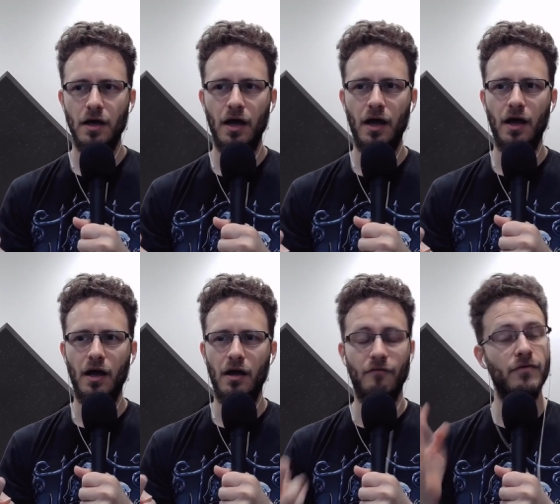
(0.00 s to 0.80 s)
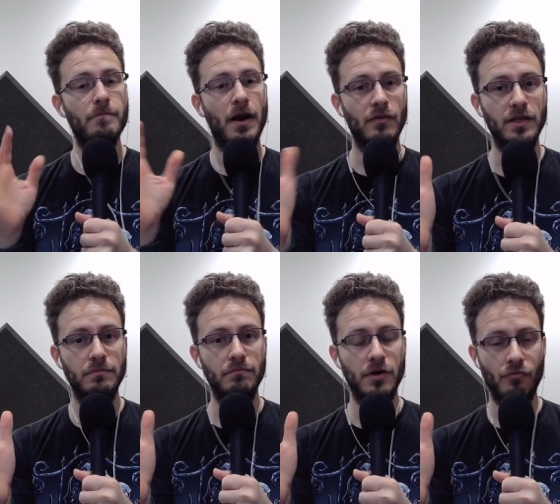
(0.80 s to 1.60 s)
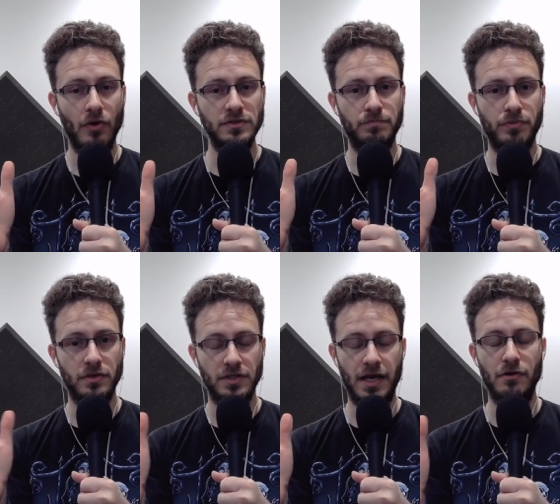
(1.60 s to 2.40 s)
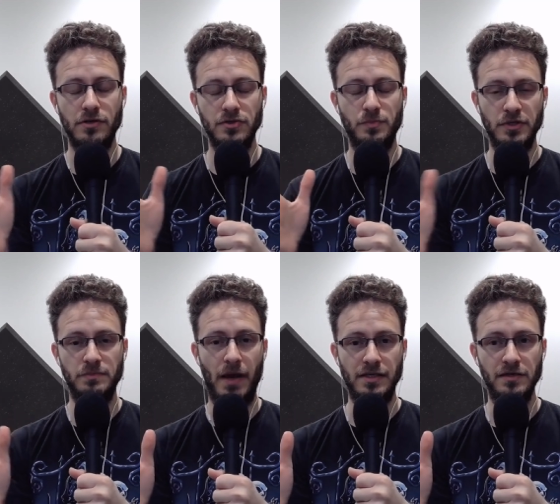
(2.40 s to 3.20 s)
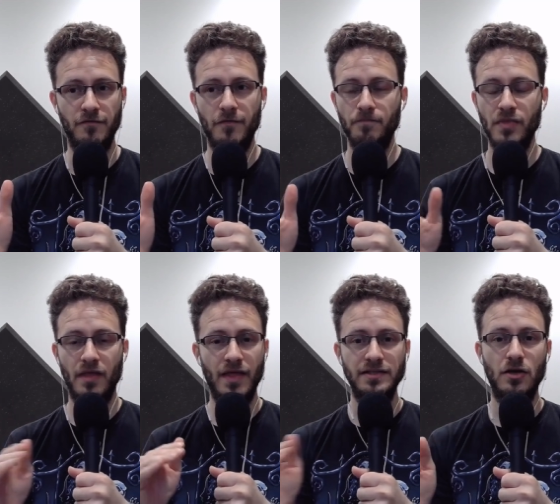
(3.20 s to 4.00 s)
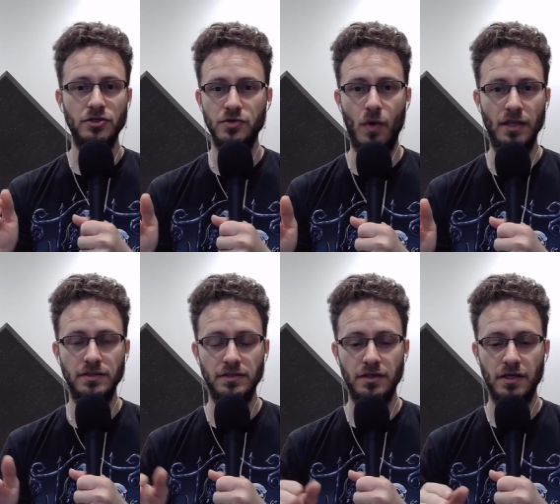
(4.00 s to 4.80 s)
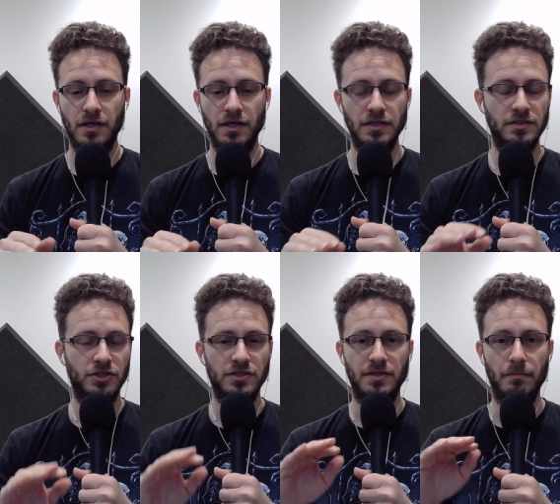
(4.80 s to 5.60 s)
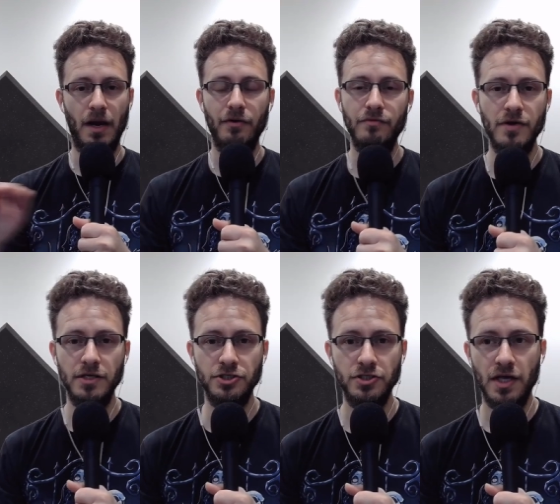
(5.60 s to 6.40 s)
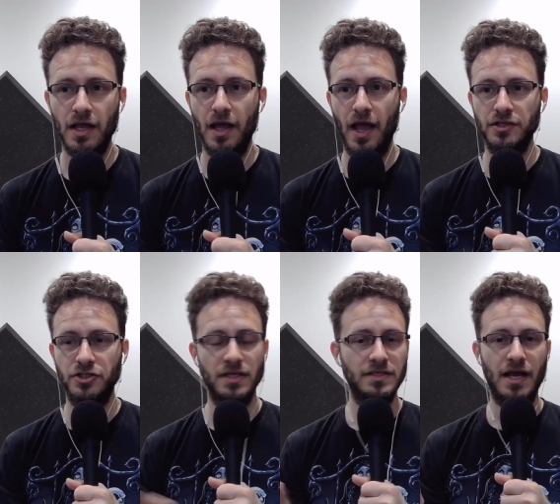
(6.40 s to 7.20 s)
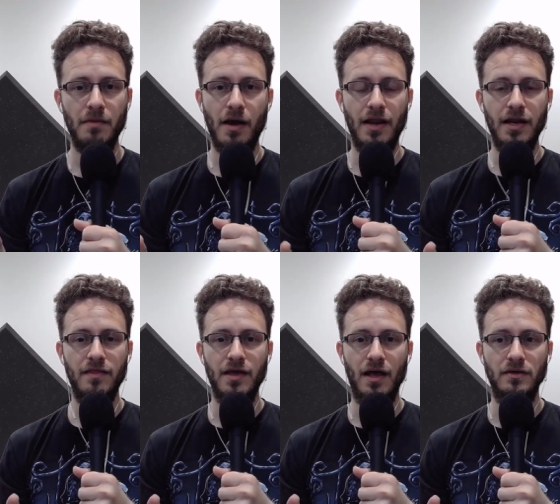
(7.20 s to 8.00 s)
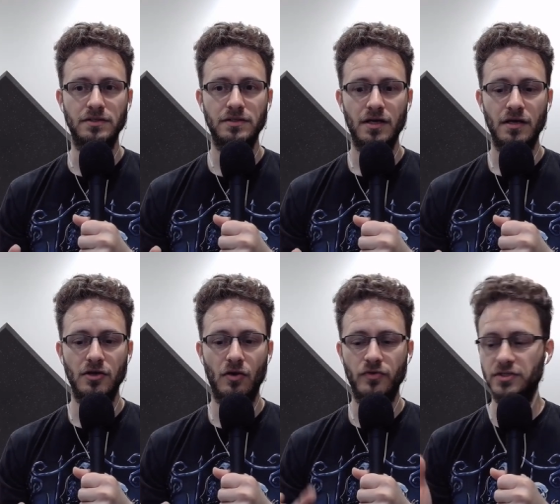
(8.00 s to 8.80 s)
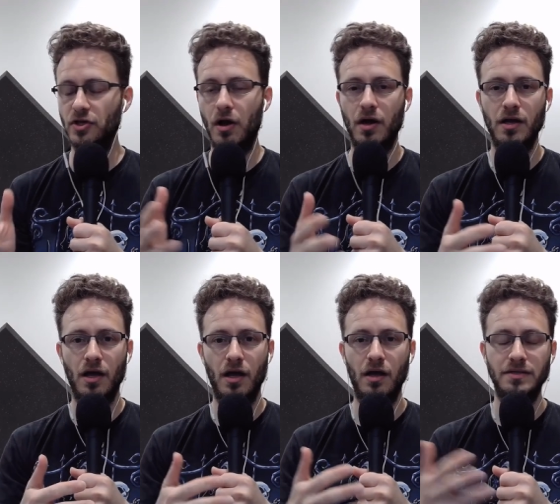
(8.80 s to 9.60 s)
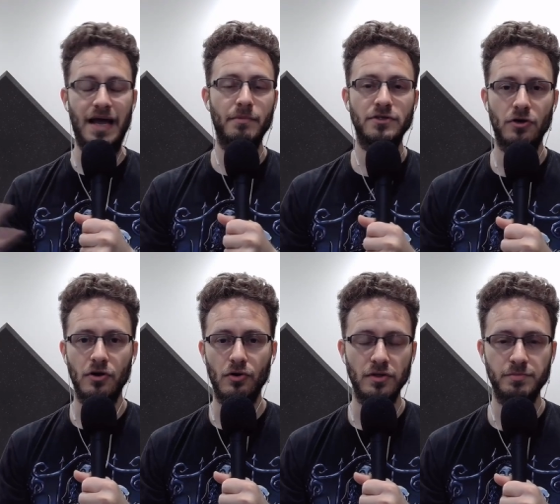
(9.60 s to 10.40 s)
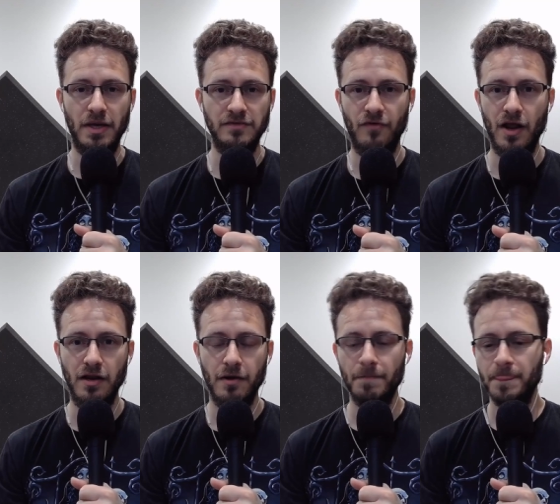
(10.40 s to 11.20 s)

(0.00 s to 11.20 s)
From Marilyn Monroe's character's perspective, that's all she wants, is just to marry rich, and she doesn't care about anything else. You know, the song Diamonds Are a Girl's Best Friend.